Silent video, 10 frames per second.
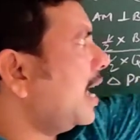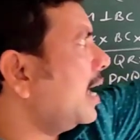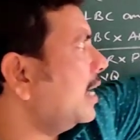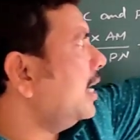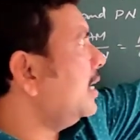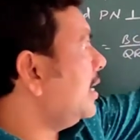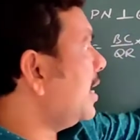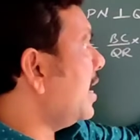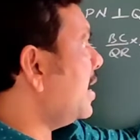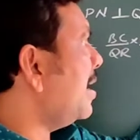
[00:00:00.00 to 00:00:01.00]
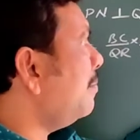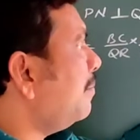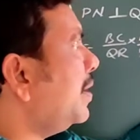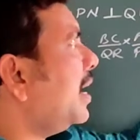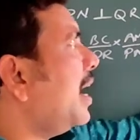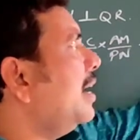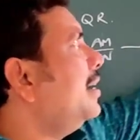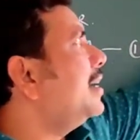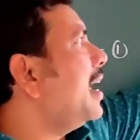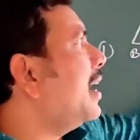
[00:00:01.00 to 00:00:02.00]
Triangle AMB
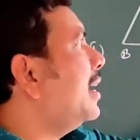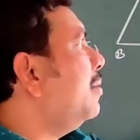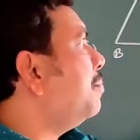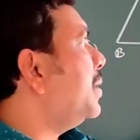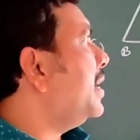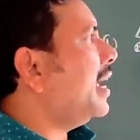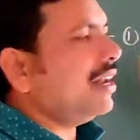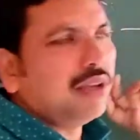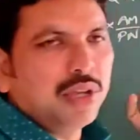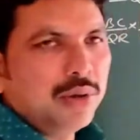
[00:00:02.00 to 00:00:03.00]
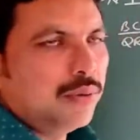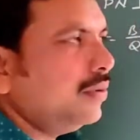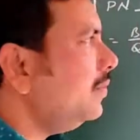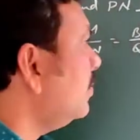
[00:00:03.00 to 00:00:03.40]
and triangle PNQ,